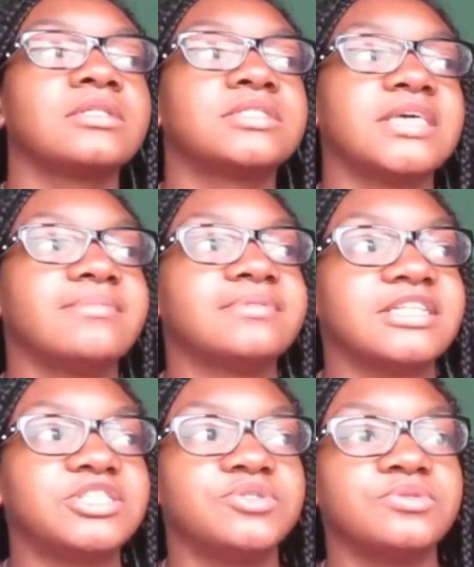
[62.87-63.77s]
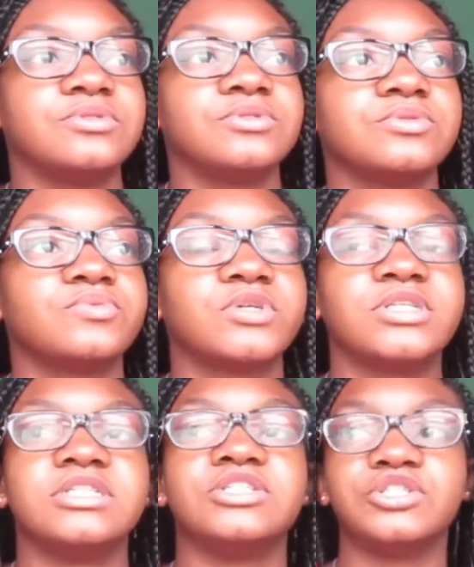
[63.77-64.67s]
tips that you
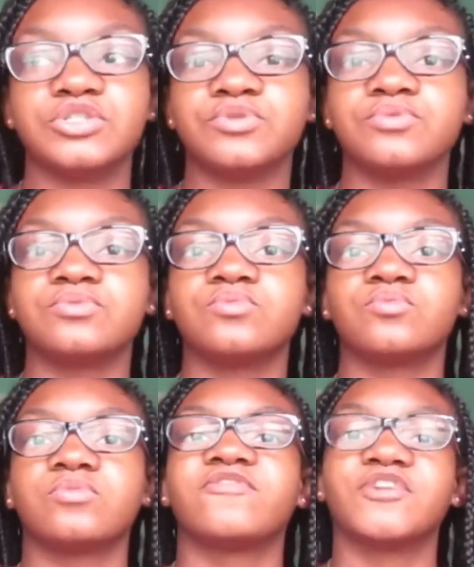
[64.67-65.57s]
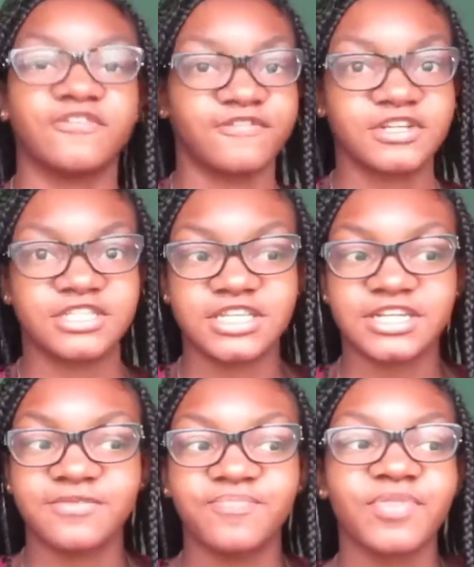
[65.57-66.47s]
want to do for your first
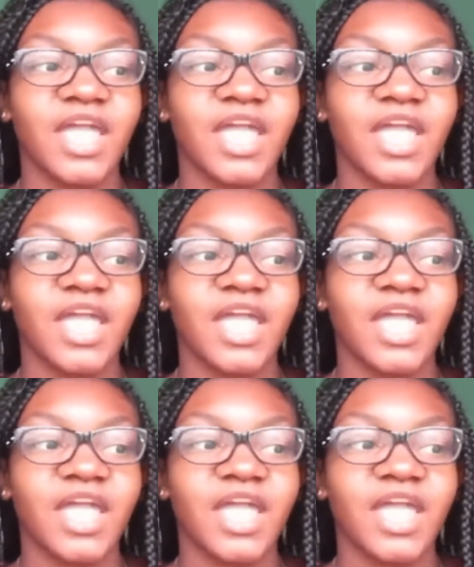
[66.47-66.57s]
year.